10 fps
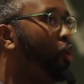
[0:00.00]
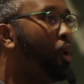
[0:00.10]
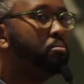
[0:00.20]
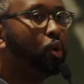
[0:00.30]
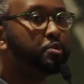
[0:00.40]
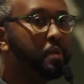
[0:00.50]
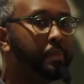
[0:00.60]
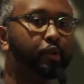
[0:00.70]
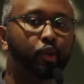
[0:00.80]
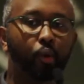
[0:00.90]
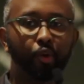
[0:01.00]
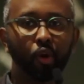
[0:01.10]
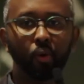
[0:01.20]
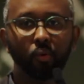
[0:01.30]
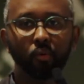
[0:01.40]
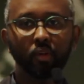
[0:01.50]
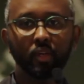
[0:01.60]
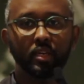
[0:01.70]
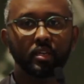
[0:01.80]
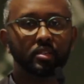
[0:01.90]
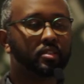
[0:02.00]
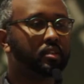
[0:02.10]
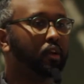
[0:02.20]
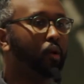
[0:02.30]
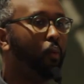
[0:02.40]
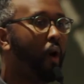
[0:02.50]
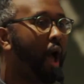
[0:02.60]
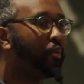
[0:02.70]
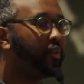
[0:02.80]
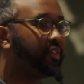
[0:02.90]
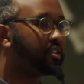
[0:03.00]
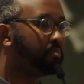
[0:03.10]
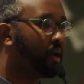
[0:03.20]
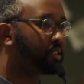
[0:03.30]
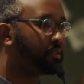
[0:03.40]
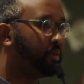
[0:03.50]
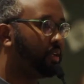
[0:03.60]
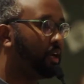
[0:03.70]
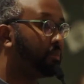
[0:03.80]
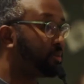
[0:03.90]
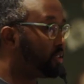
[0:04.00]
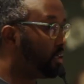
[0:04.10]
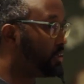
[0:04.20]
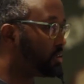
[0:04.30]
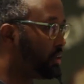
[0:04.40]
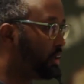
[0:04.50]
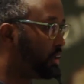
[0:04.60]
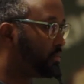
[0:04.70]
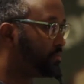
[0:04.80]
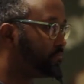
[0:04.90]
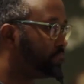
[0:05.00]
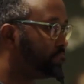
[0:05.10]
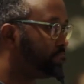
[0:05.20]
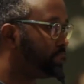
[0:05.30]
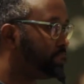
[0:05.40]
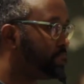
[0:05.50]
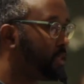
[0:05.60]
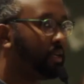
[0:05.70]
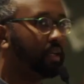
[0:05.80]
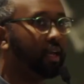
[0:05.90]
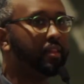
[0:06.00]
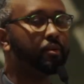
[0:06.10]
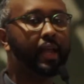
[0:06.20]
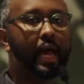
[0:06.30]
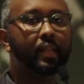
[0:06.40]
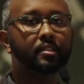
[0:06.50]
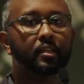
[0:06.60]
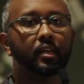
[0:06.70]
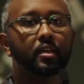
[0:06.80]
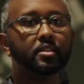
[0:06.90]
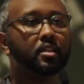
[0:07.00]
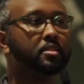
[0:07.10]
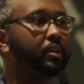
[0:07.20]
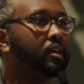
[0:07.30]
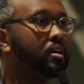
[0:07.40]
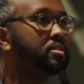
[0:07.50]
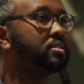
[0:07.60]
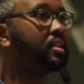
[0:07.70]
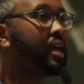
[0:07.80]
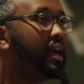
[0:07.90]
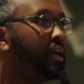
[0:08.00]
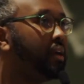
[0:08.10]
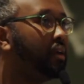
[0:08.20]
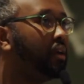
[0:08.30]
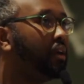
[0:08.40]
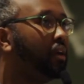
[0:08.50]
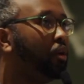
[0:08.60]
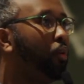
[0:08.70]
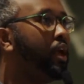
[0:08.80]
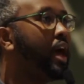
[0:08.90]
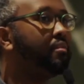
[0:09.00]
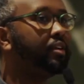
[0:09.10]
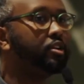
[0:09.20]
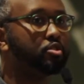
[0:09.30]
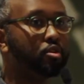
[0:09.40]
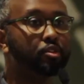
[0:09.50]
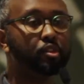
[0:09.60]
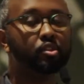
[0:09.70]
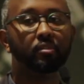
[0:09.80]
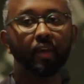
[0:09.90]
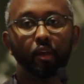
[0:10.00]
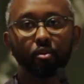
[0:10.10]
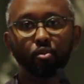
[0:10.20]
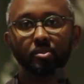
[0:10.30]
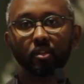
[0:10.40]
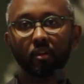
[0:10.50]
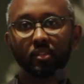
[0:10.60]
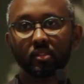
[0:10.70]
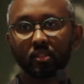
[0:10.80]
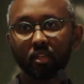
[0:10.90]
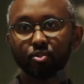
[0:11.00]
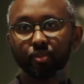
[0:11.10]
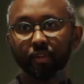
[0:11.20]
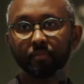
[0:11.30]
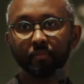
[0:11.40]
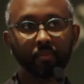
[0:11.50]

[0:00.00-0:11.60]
What most people don't know is why would this mosque be a particular target? And the reality is because today we have an insurgence of hate groups across this country.